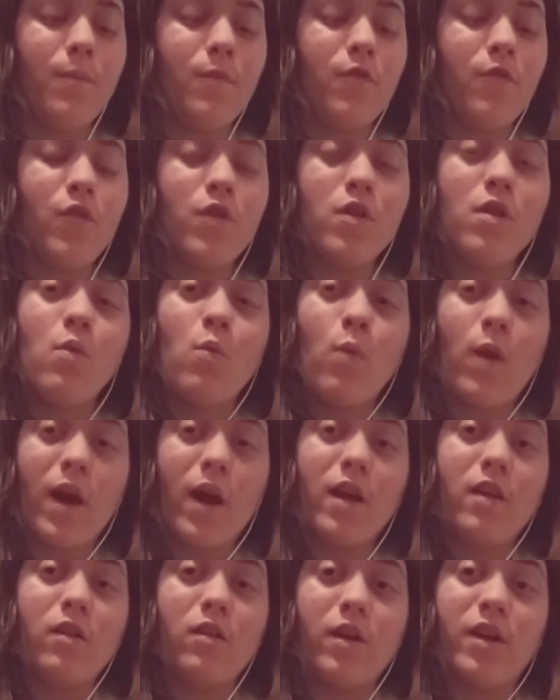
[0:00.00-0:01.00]
for a
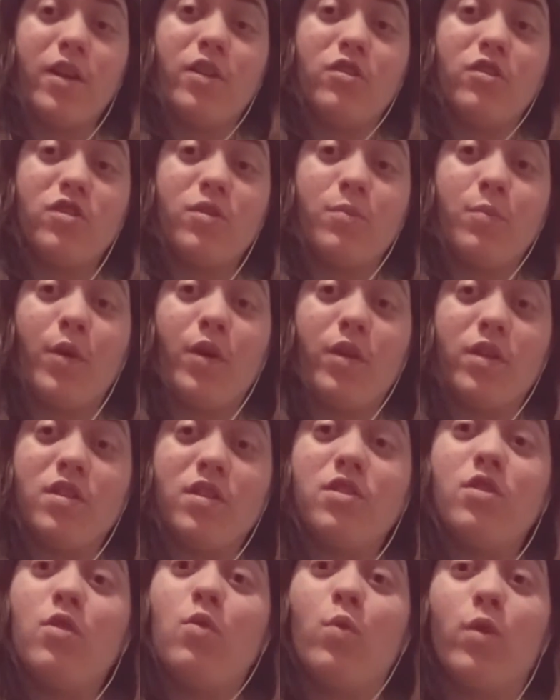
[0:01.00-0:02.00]
while, I used to bring
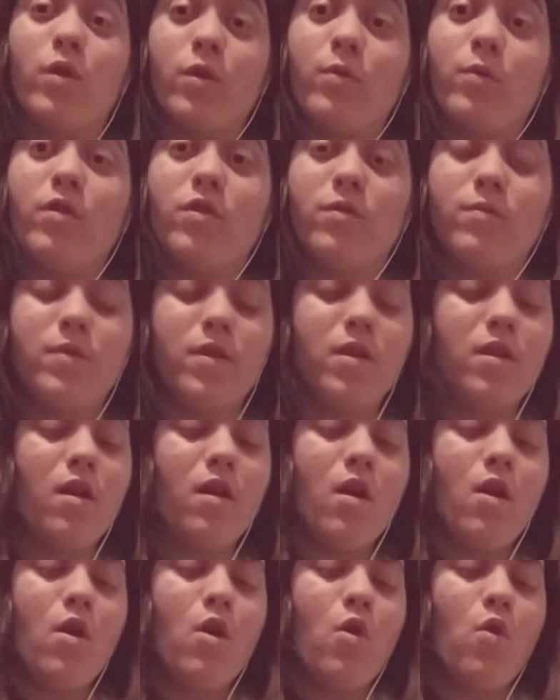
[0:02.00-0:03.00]
this to work with me
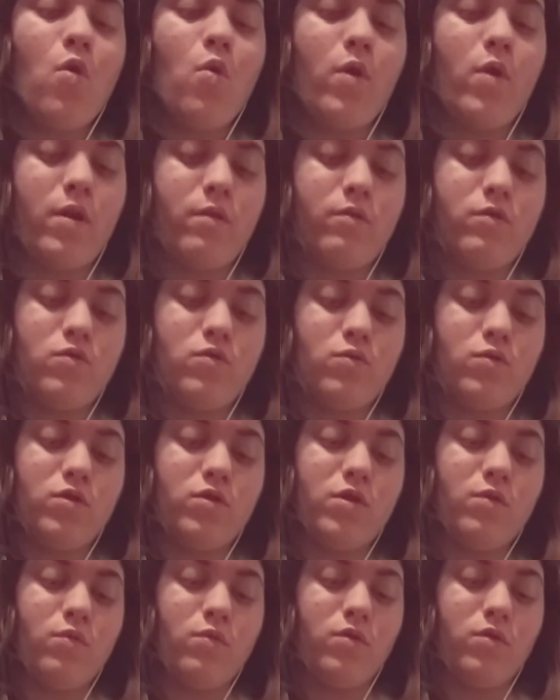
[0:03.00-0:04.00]
when I was
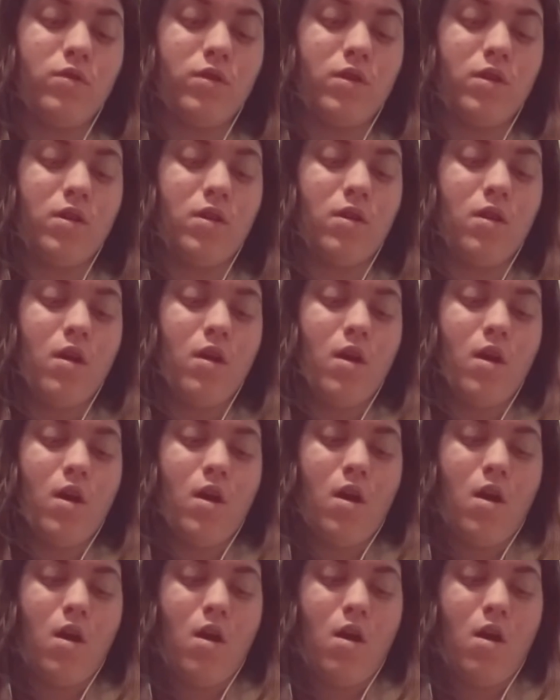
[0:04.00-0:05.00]
really, really
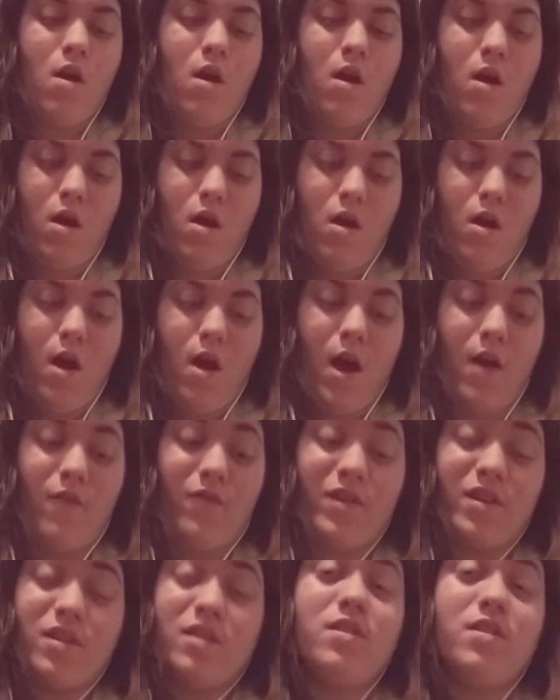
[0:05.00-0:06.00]

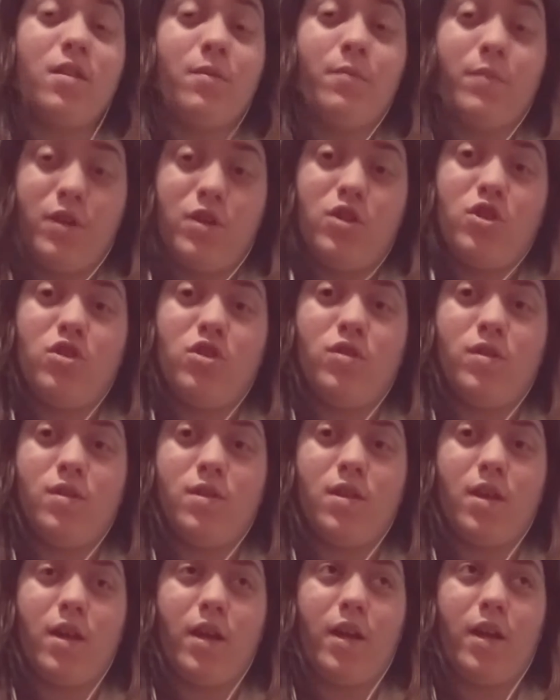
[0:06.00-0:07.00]
having some
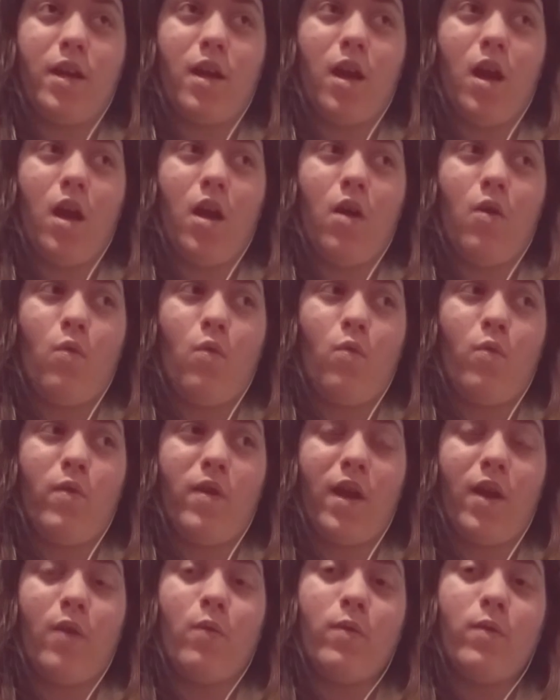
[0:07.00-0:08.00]
issues. Like
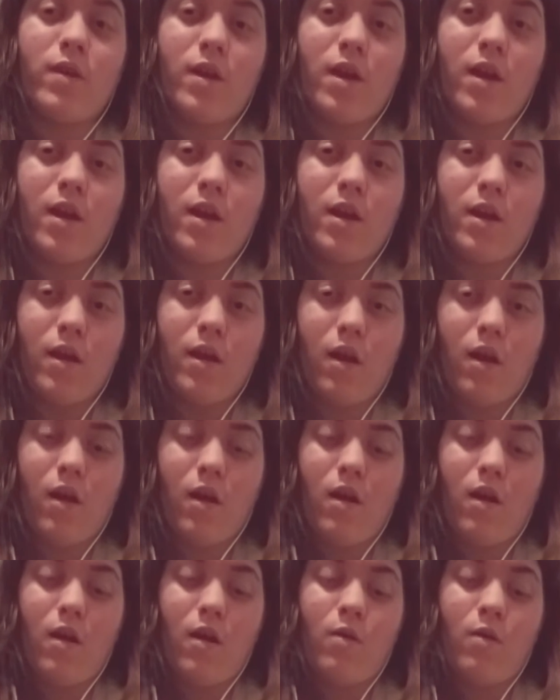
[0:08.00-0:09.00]
when I would get
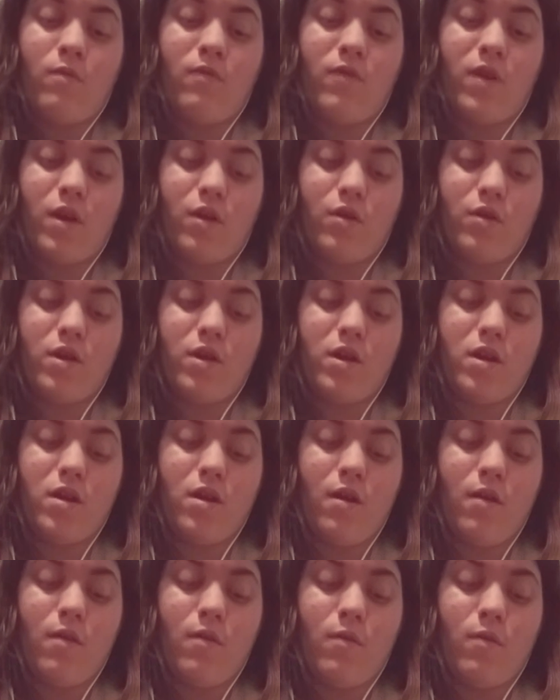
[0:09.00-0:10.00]
a
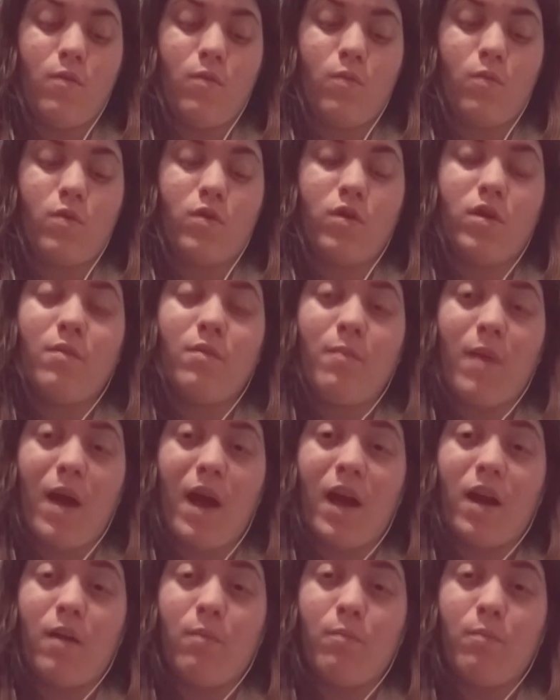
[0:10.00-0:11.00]
very, really
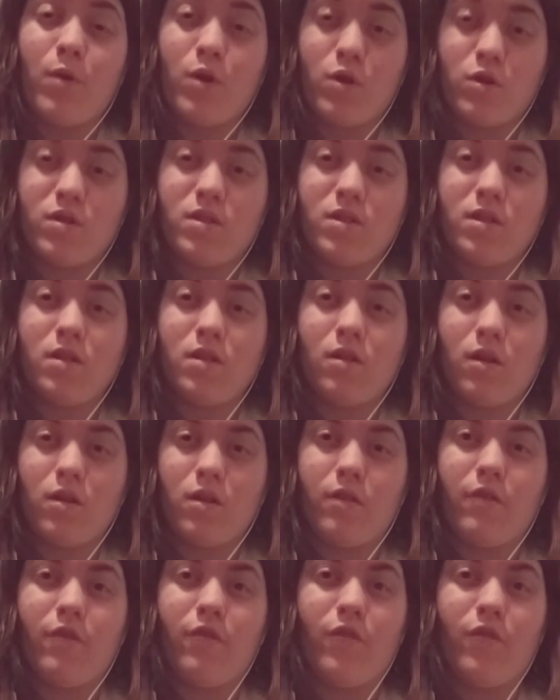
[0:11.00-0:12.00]
mad person
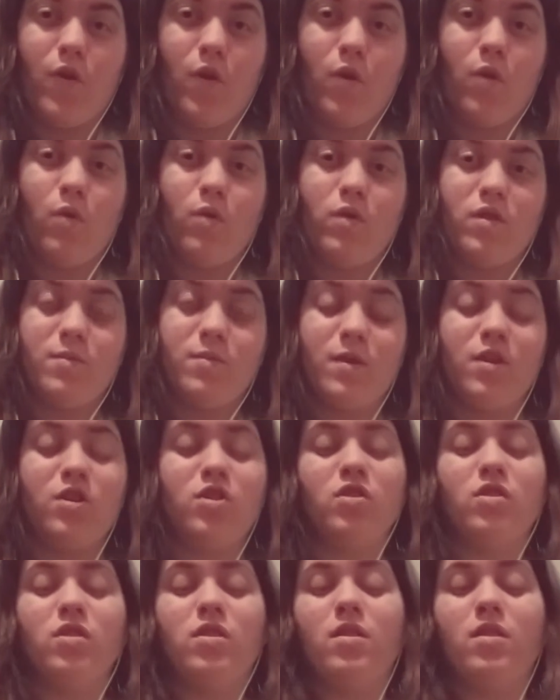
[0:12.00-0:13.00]
on the phone,
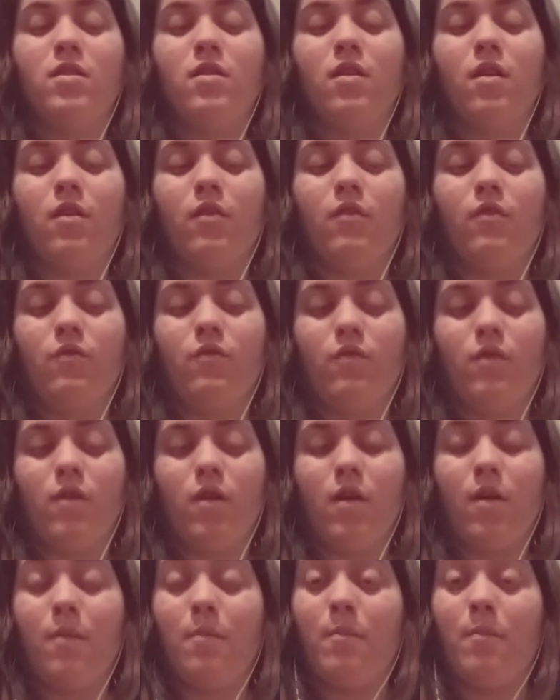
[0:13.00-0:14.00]
especially of
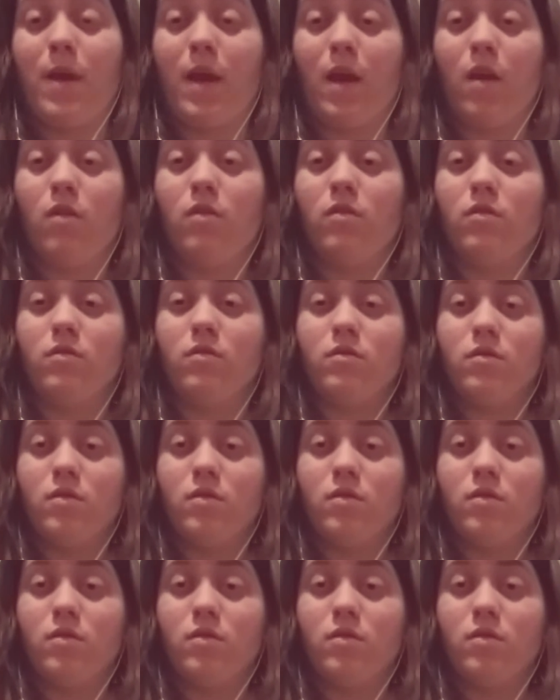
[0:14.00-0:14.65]
a male